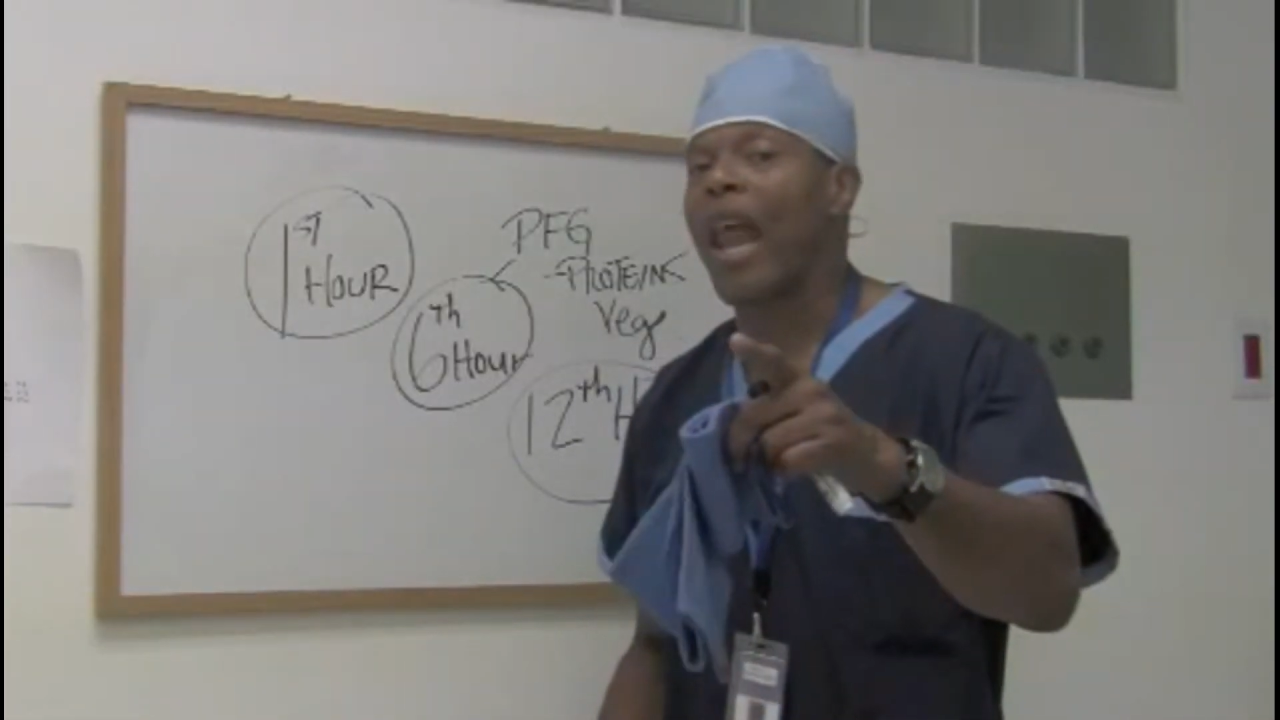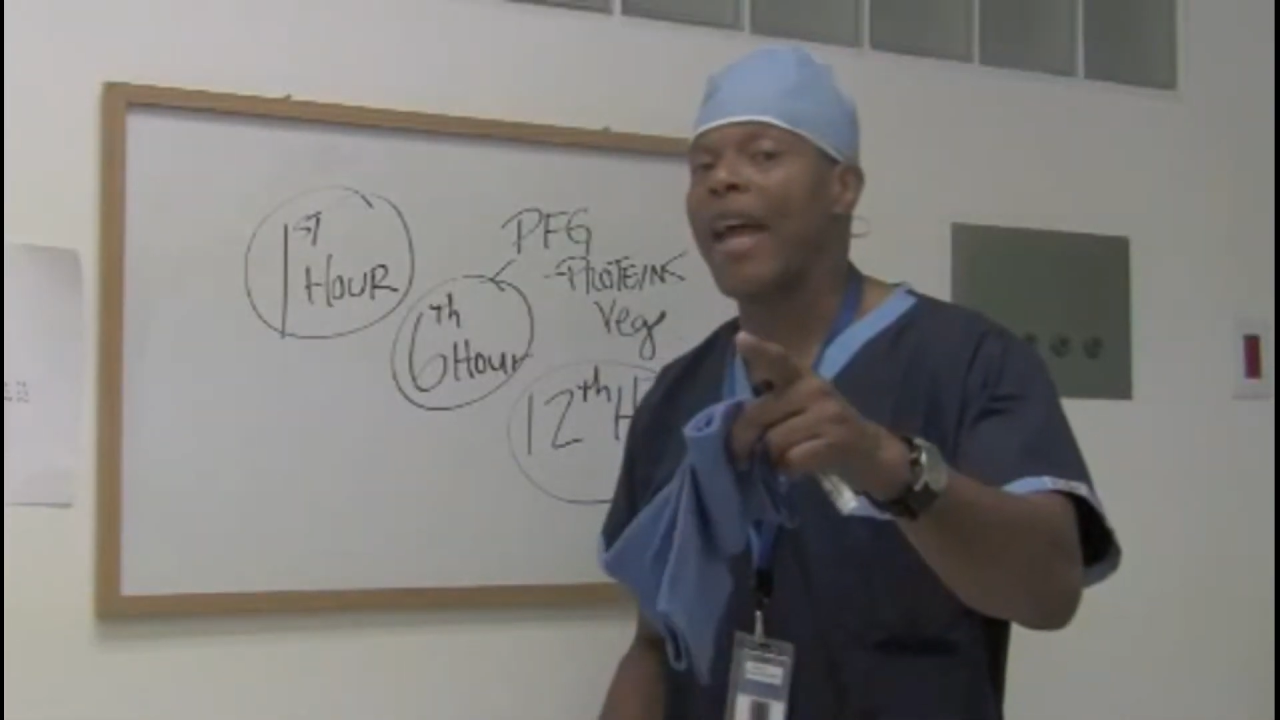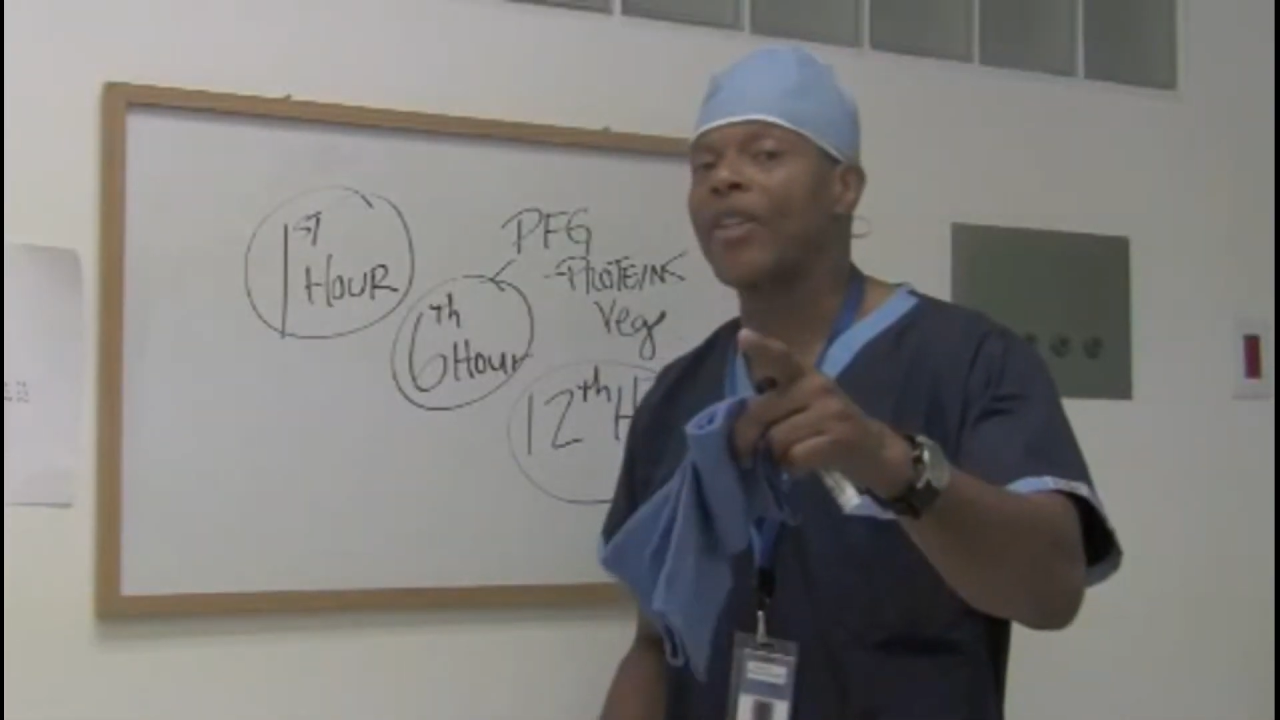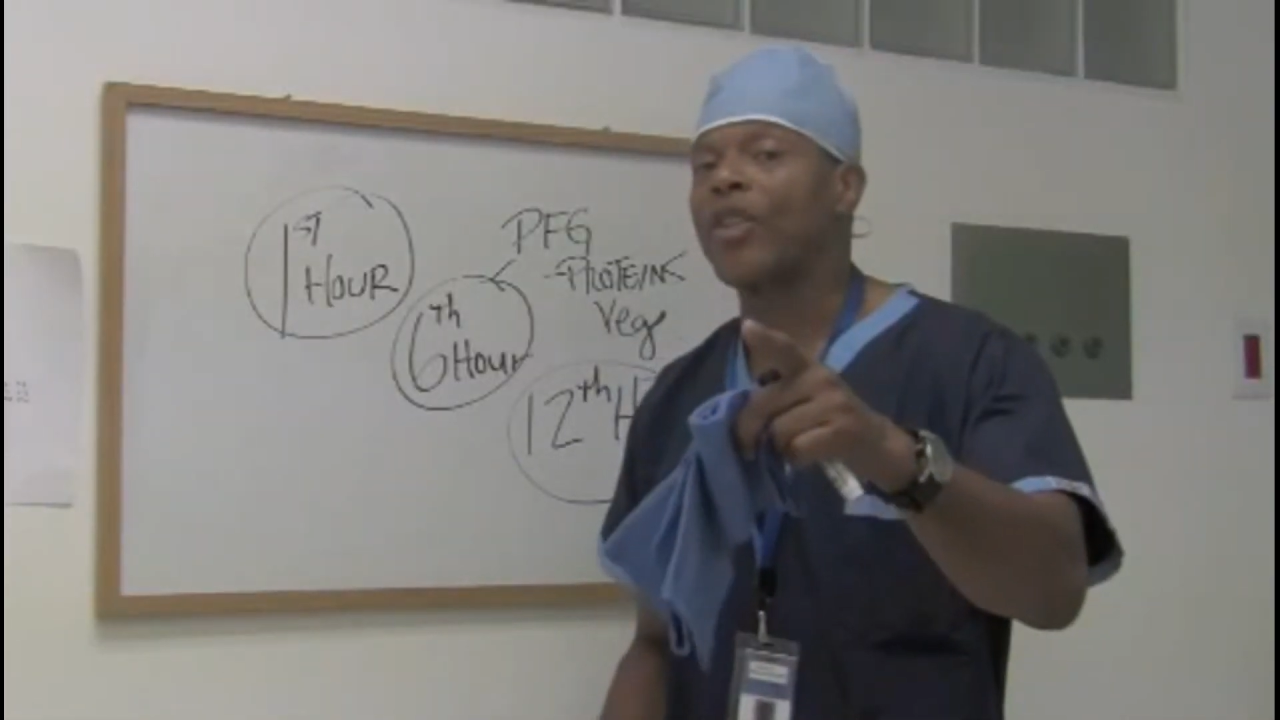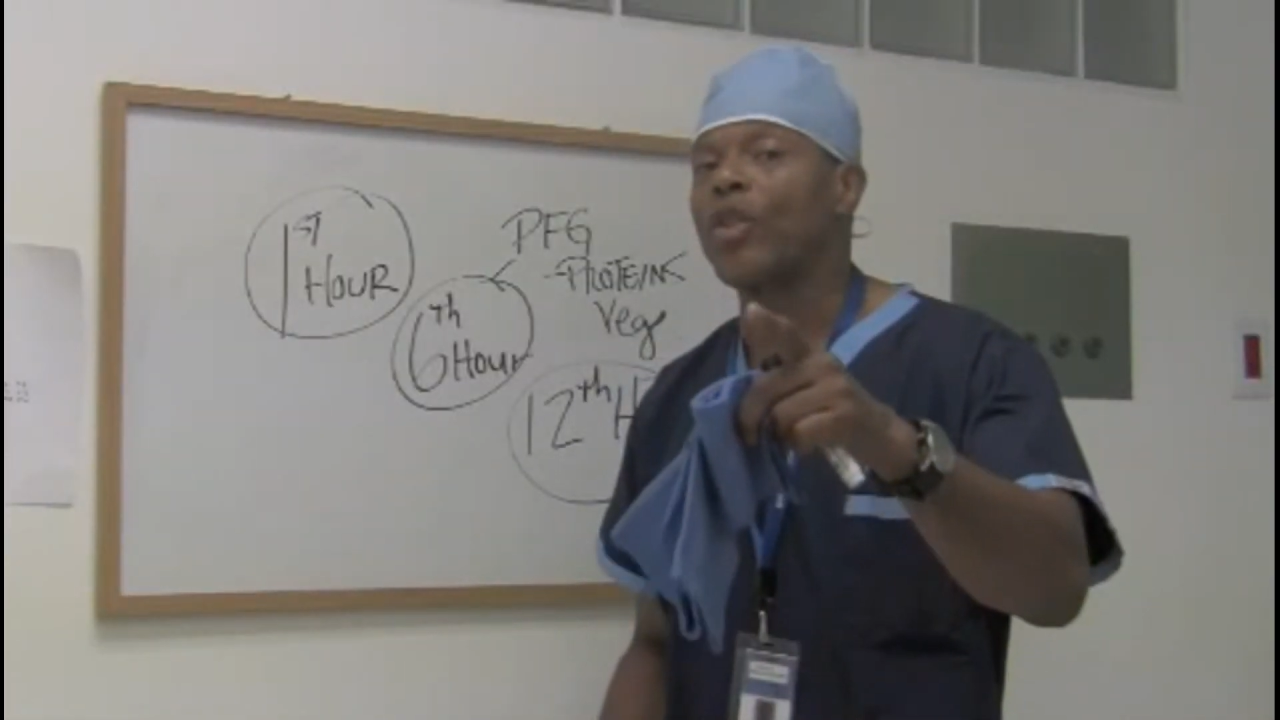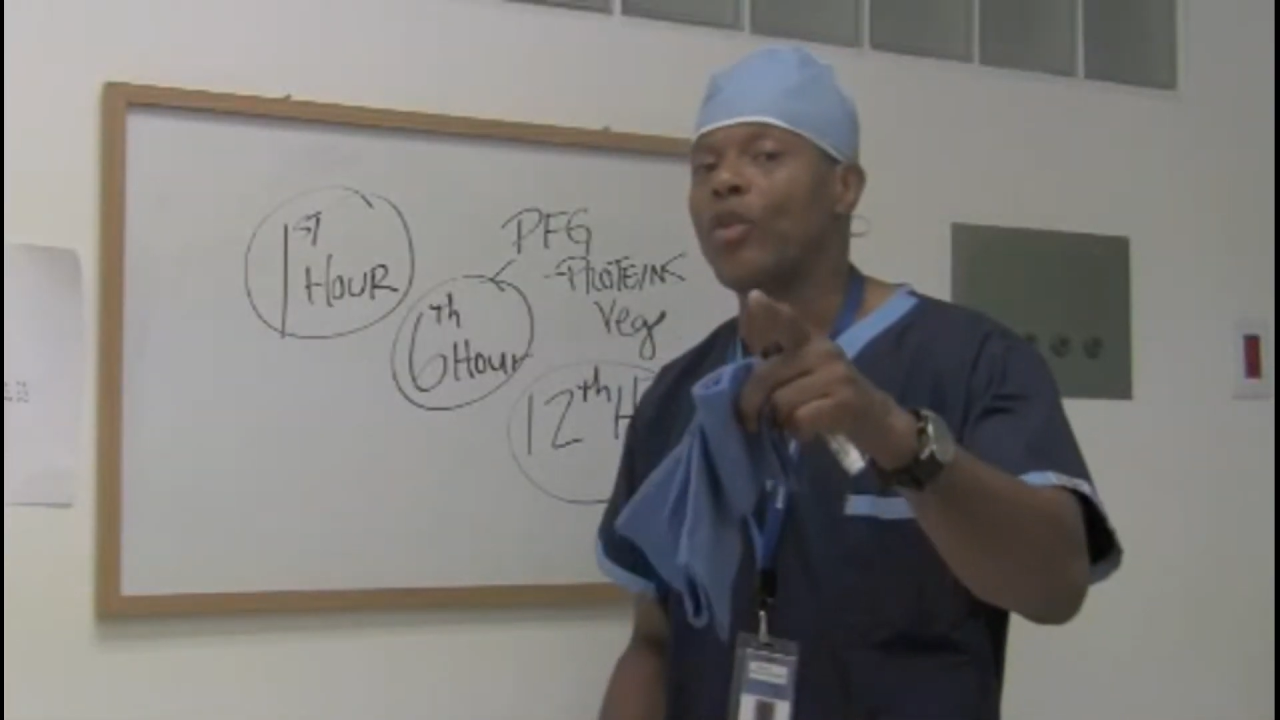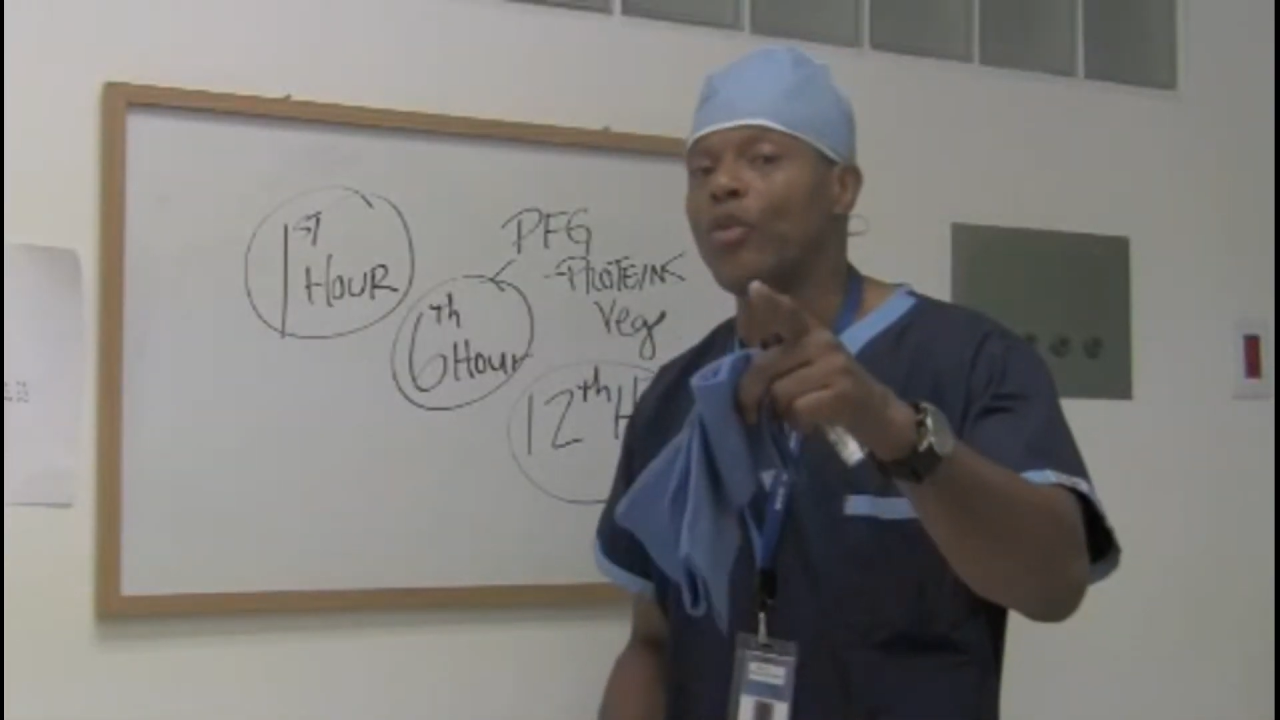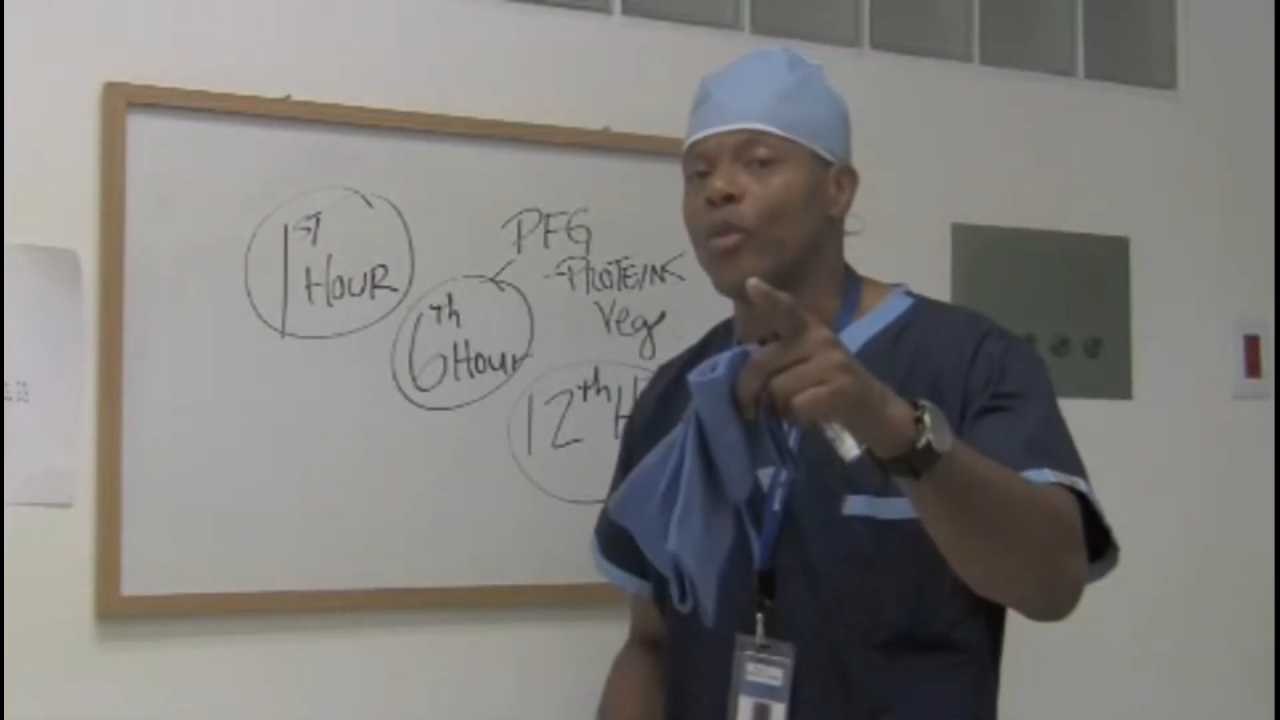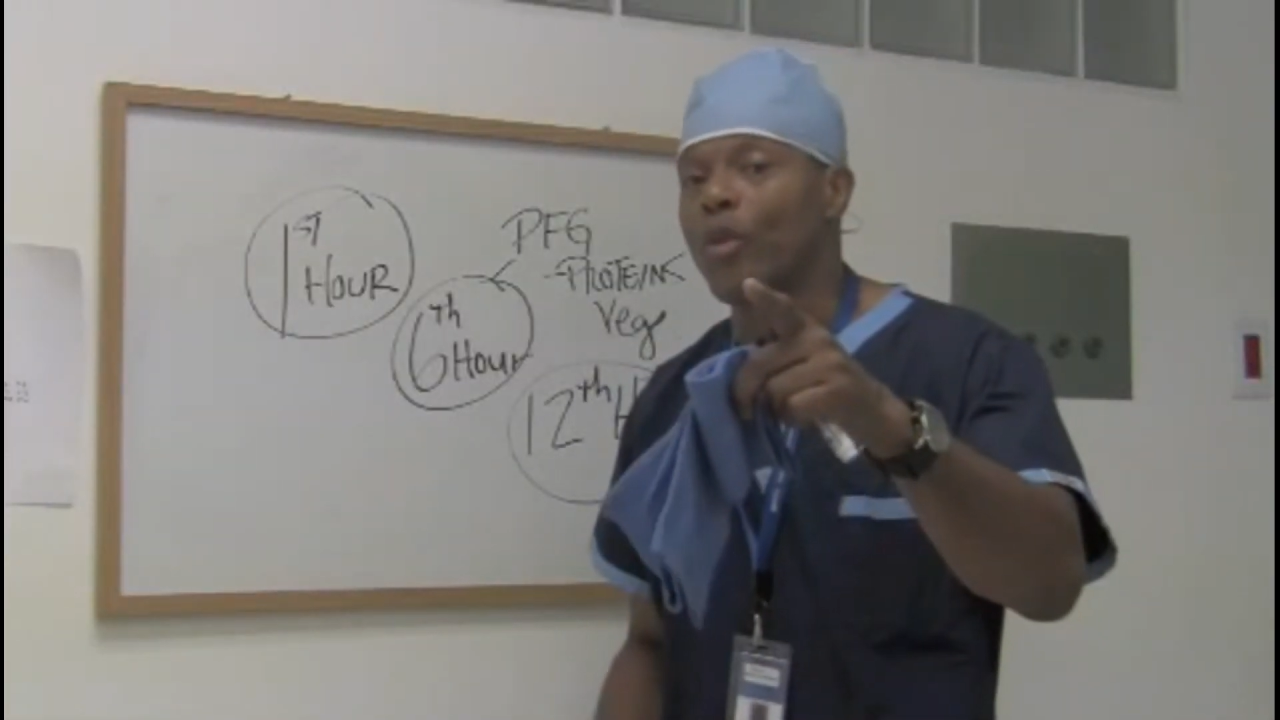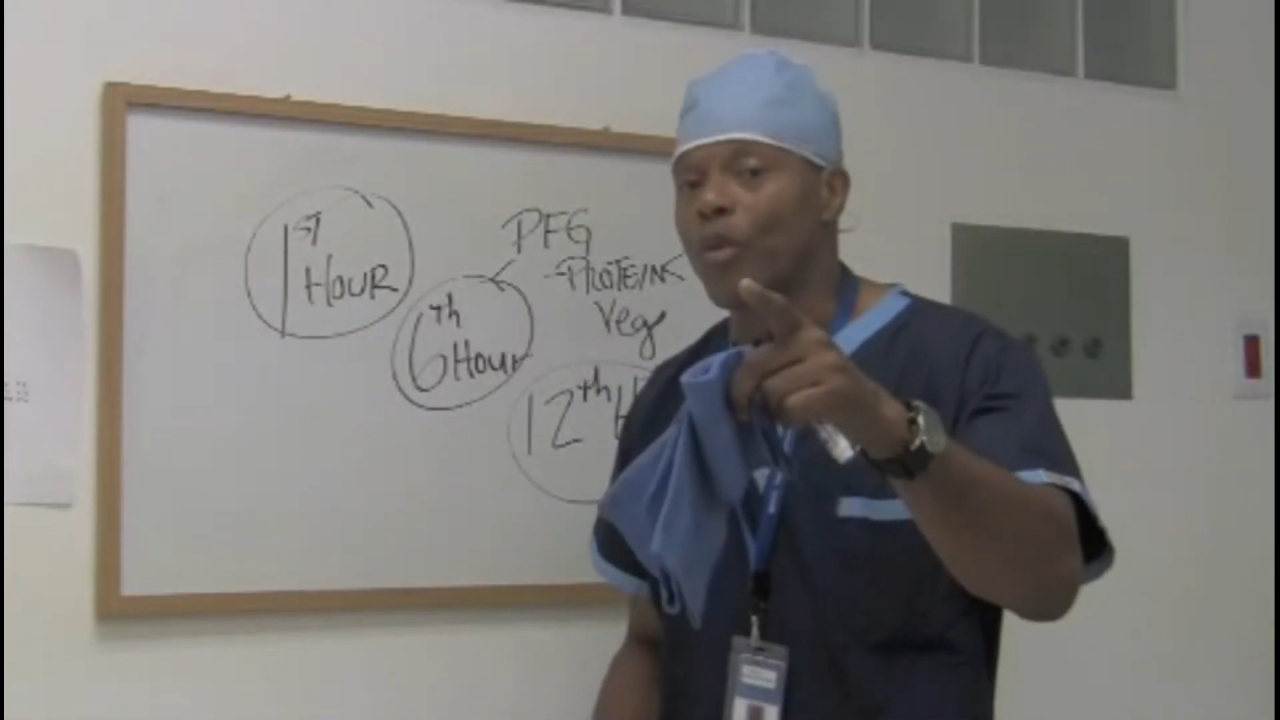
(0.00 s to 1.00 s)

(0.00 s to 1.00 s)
like to